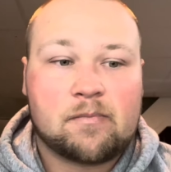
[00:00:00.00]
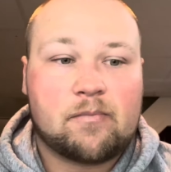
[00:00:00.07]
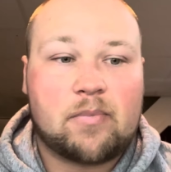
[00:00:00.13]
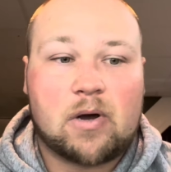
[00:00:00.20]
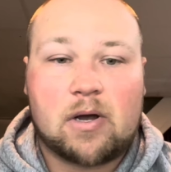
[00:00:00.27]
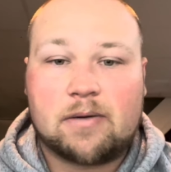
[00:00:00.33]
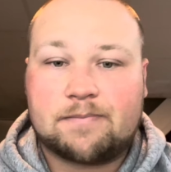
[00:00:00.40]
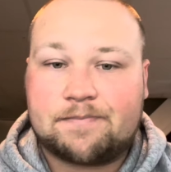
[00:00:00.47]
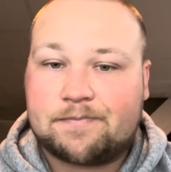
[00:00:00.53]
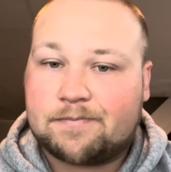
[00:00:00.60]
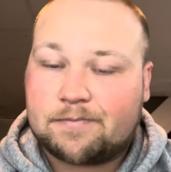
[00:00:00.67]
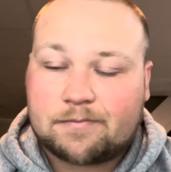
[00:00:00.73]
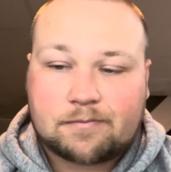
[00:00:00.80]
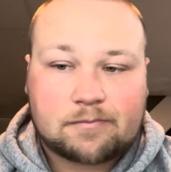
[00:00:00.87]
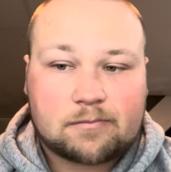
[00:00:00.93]
But
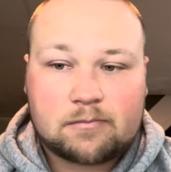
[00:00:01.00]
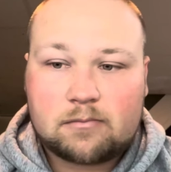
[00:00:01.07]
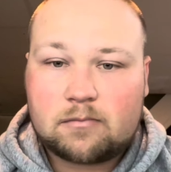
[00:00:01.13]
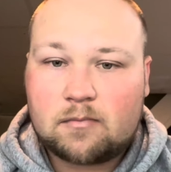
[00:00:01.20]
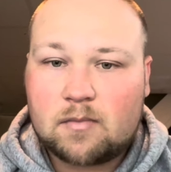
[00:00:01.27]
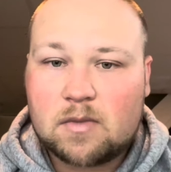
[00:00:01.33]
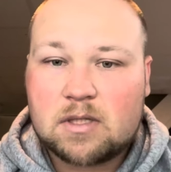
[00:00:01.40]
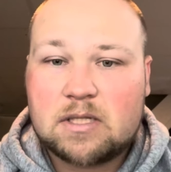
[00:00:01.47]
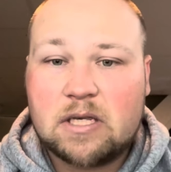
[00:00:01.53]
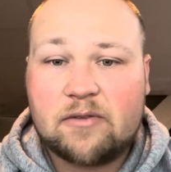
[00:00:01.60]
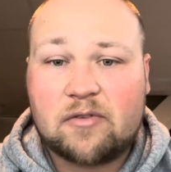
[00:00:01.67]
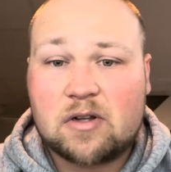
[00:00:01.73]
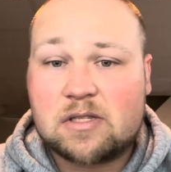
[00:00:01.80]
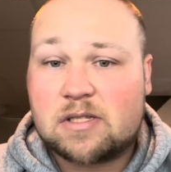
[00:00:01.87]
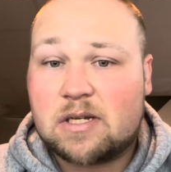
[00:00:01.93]

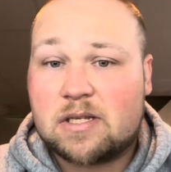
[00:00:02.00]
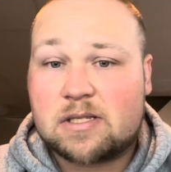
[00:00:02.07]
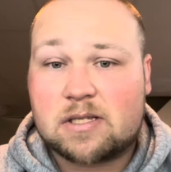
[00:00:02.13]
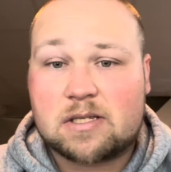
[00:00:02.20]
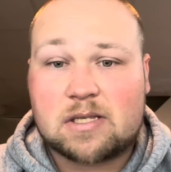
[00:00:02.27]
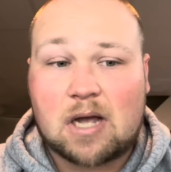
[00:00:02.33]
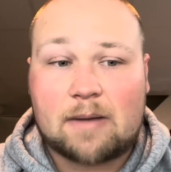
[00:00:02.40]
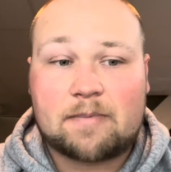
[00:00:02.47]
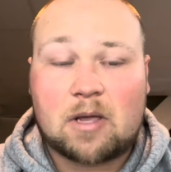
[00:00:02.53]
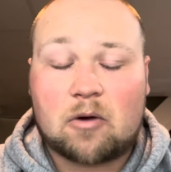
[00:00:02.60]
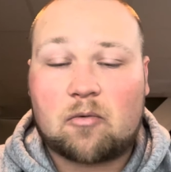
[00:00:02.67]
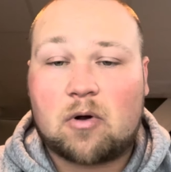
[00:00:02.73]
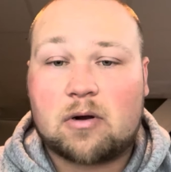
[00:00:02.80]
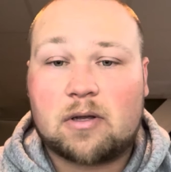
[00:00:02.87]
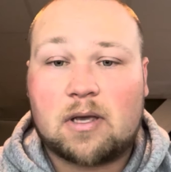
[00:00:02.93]
defense needs to stop that
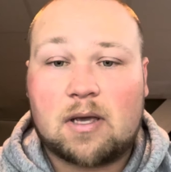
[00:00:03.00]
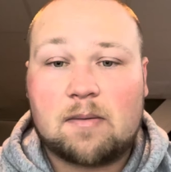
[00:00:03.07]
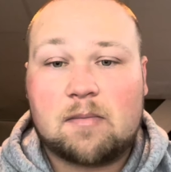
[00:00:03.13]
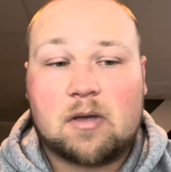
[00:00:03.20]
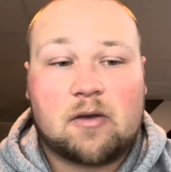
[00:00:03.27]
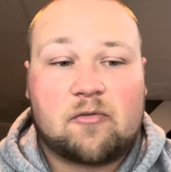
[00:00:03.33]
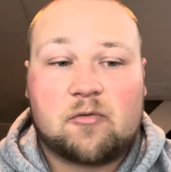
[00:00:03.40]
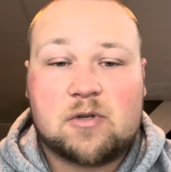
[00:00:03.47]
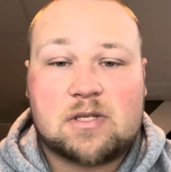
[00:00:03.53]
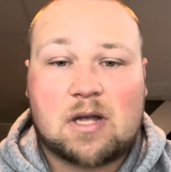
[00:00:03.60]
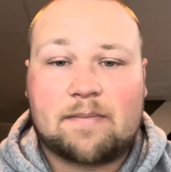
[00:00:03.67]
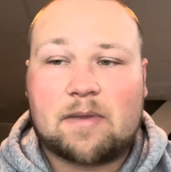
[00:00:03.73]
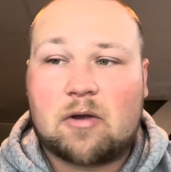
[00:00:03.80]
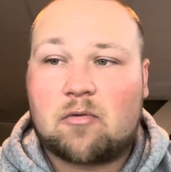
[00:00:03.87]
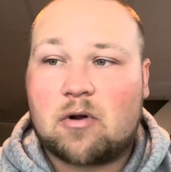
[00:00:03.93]
run game. If we
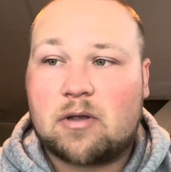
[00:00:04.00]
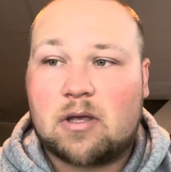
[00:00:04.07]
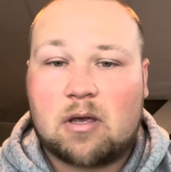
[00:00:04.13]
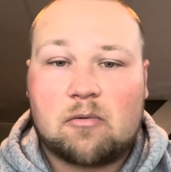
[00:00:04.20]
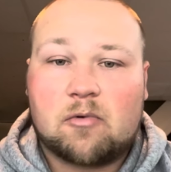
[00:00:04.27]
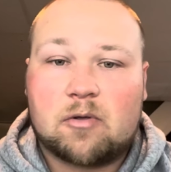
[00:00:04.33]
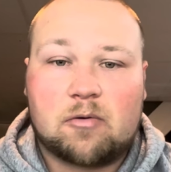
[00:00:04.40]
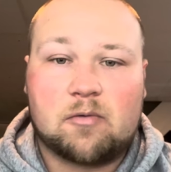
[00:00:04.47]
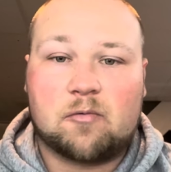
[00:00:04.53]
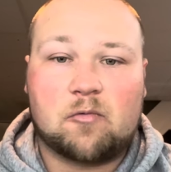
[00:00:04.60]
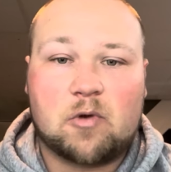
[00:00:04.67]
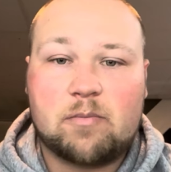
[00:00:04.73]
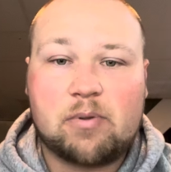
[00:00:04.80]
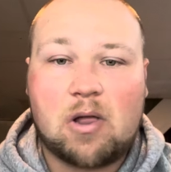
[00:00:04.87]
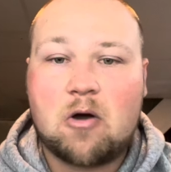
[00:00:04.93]
stop that run game, we,
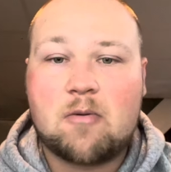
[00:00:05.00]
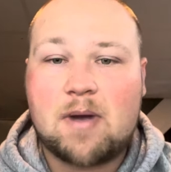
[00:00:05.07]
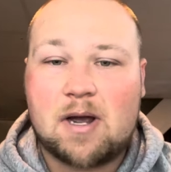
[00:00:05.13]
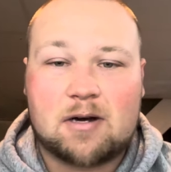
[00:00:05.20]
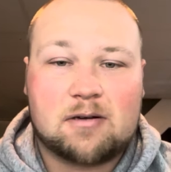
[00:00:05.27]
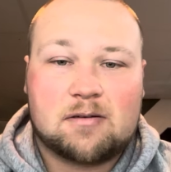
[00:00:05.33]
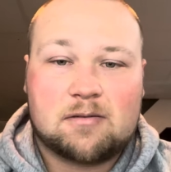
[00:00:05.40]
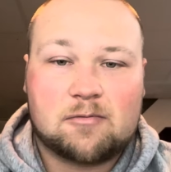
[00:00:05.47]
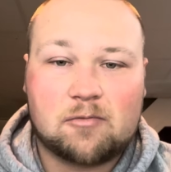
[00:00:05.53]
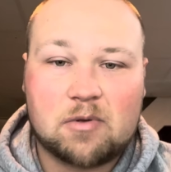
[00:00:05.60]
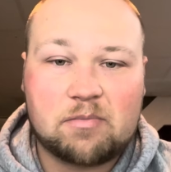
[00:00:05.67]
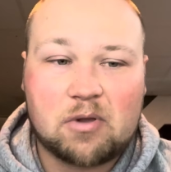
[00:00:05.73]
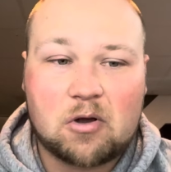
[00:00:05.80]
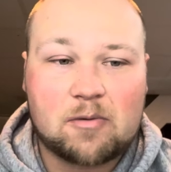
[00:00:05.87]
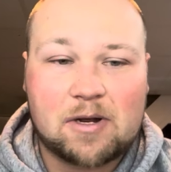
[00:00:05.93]
we blow them out. We
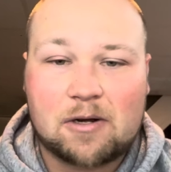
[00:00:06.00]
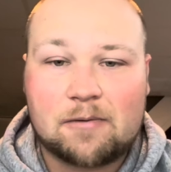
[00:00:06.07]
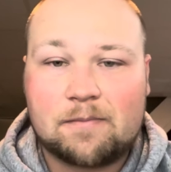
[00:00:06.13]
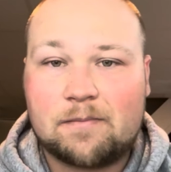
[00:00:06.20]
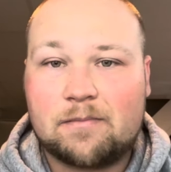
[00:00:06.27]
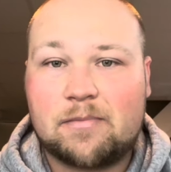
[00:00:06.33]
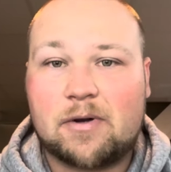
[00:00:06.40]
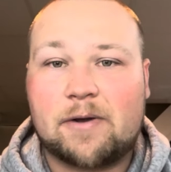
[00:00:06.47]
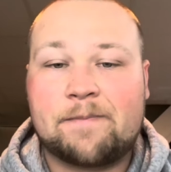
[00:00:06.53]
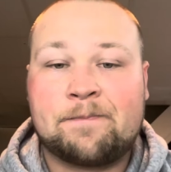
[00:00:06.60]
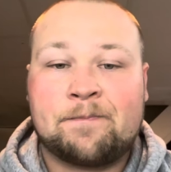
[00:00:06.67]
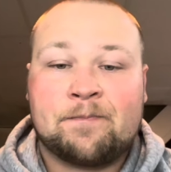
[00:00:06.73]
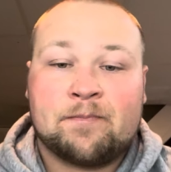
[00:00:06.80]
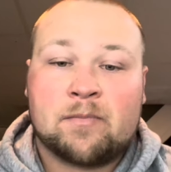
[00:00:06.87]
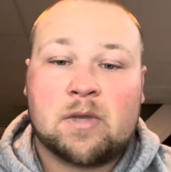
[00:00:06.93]
blow them out. But
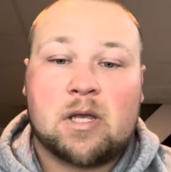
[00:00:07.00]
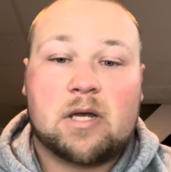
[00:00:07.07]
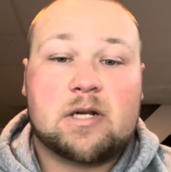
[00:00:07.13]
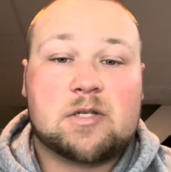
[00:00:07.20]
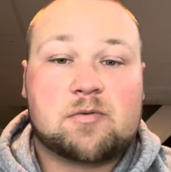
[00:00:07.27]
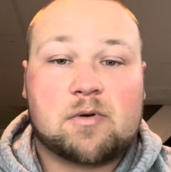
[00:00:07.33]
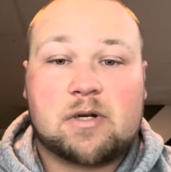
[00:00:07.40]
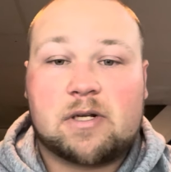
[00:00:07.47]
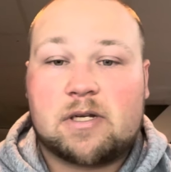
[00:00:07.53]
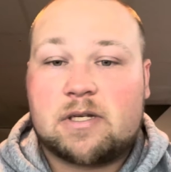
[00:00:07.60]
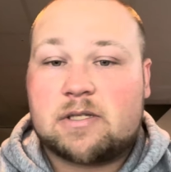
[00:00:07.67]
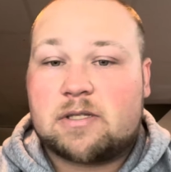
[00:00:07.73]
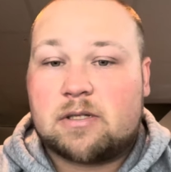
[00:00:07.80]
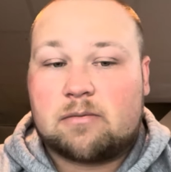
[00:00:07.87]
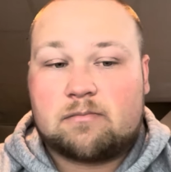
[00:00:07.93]
it is what it
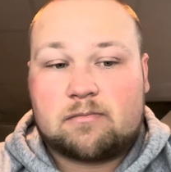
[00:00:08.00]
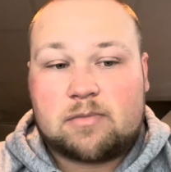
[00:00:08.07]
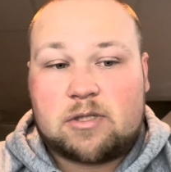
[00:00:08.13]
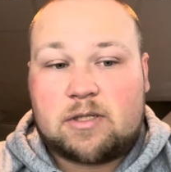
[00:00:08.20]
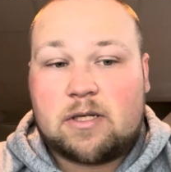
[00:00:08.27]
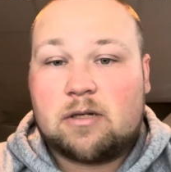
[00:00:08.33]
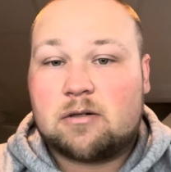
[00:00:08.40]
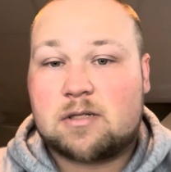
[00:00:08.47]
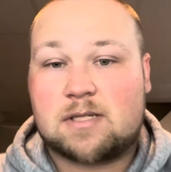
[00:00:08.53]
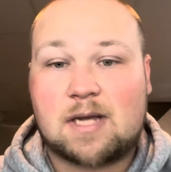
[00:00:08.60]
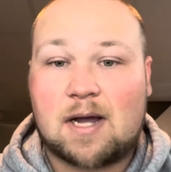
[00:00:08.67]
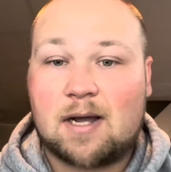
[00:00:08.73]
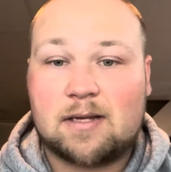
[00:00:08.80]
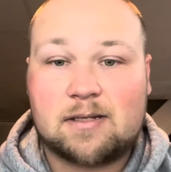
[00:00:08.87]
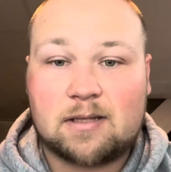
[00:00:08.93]
is. Steelers
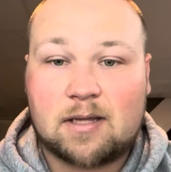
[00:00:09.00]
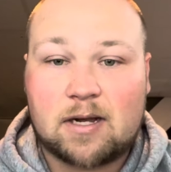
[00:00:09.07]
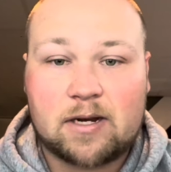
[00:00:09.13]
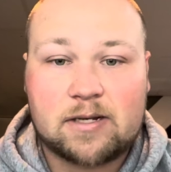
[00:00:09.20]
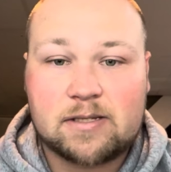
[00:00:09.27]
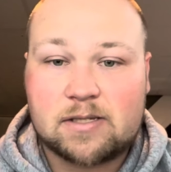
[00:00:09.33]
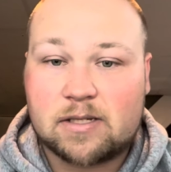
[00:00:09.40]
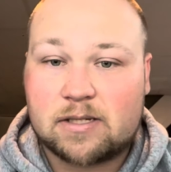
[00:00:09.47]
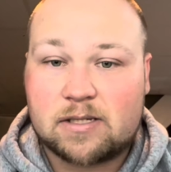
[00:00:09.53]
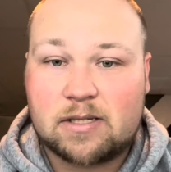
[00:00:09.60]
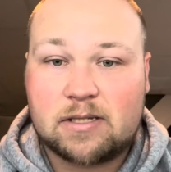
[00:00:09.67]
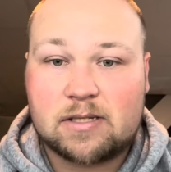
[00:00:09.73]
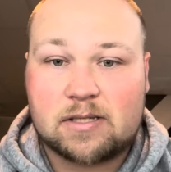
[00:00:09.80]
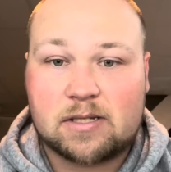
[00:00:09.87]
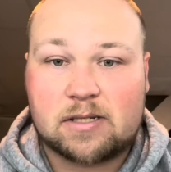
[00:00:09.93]
tied the Lions
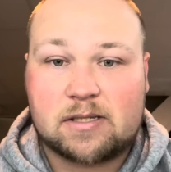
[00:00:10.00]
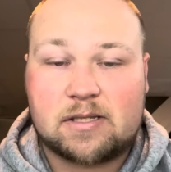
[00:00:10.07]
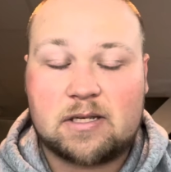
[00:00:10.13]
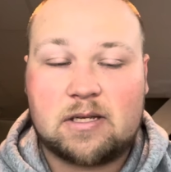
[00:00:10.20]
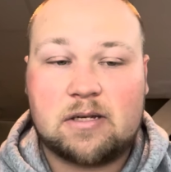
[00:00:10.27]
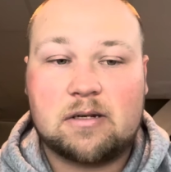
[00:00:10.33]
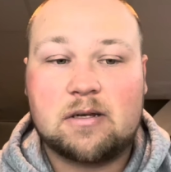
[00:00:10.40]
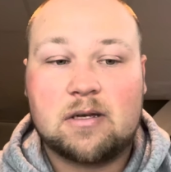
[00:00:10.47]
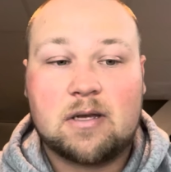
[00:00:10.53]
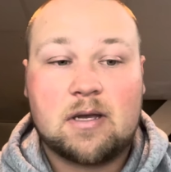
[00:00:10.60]
sixteen to sixteen.